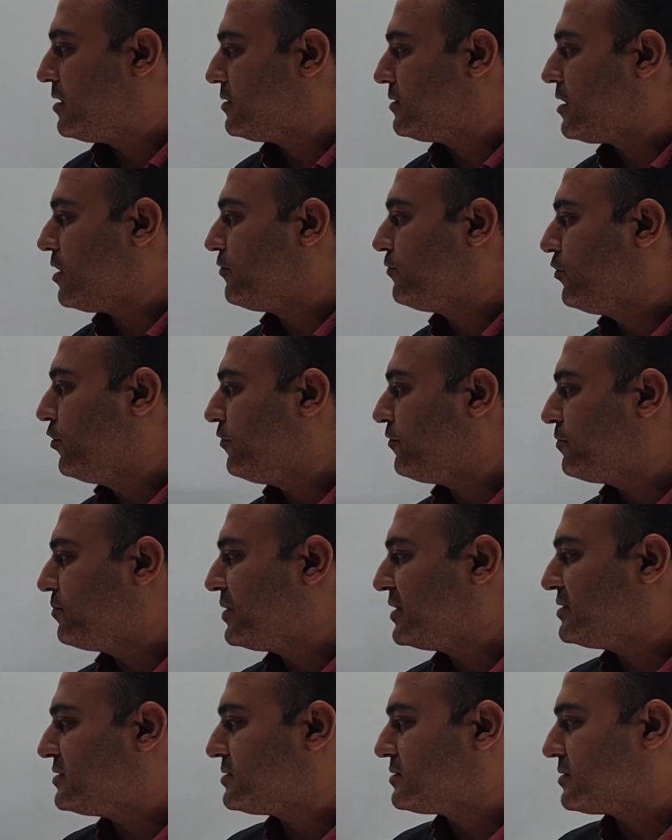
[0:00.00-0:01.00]
Now woof
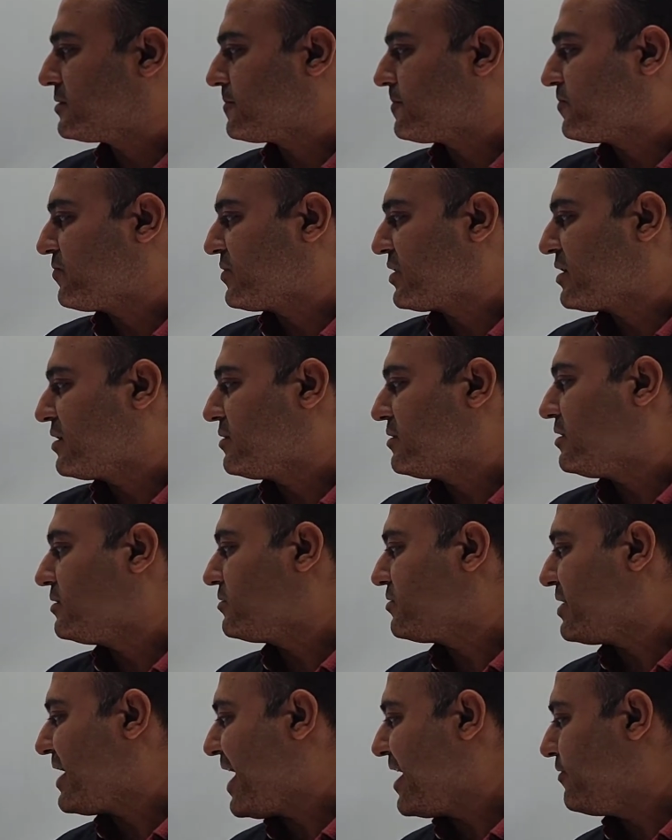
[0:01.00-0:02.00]
means the
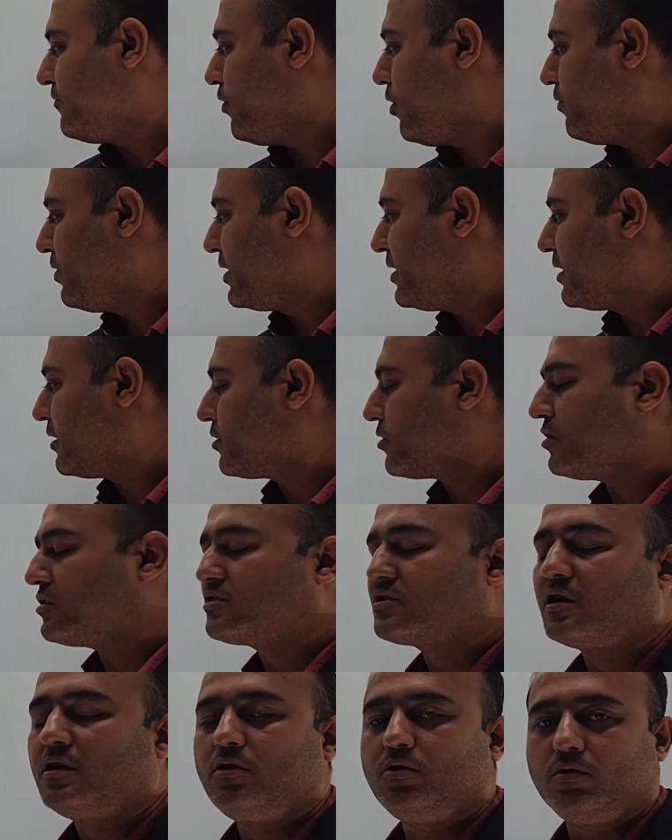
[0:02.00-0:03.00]
thread woven
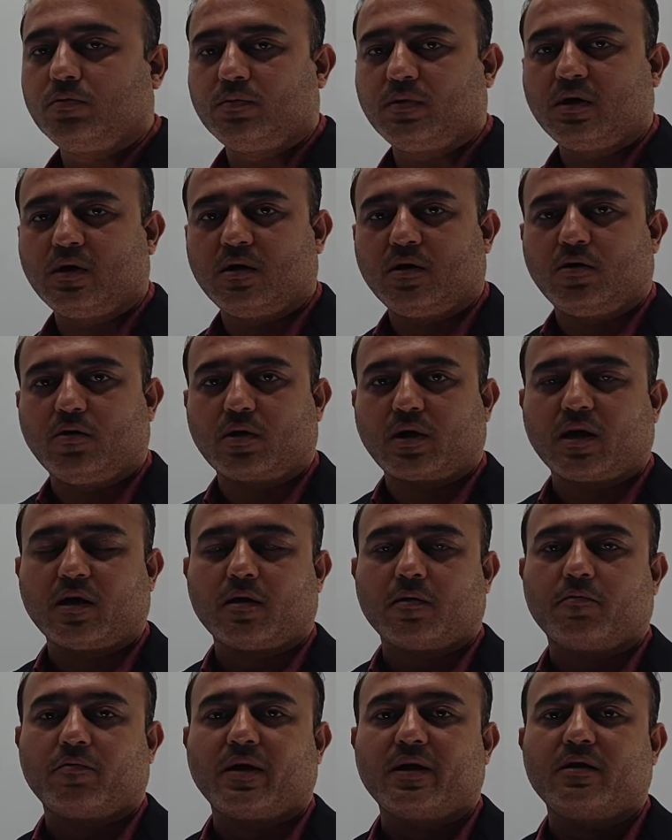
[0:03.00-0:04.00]
across the loop.
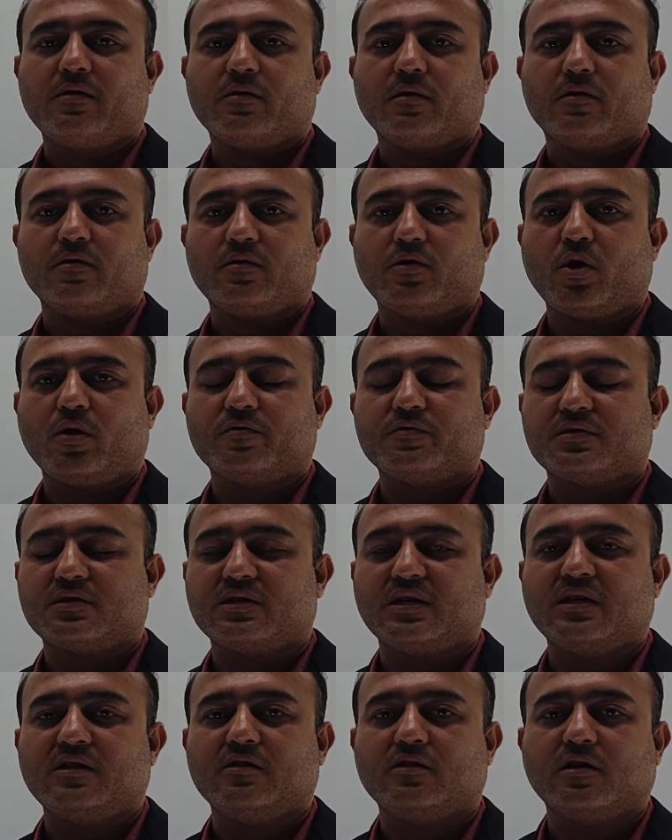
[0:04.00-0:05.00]
Okay, when you have
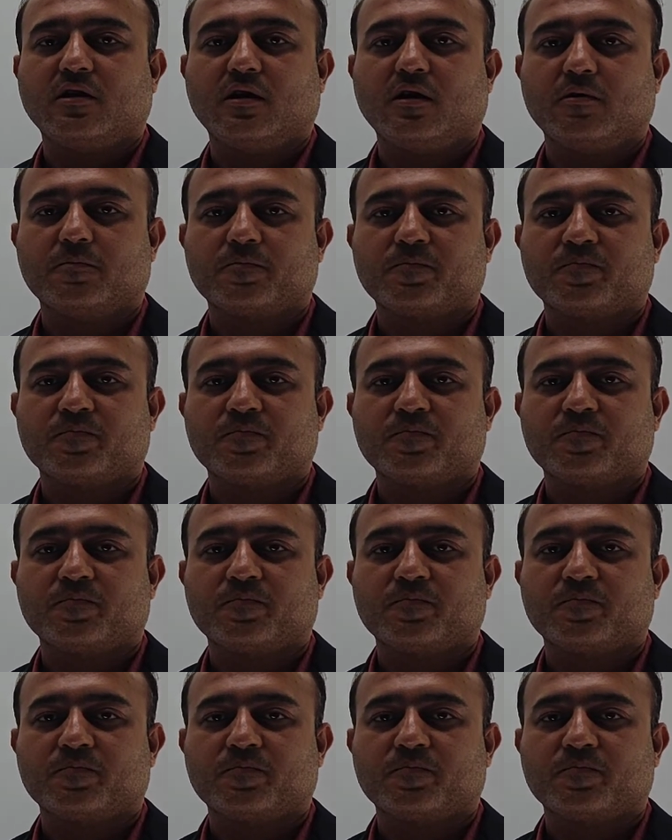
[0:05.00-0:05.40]
seen the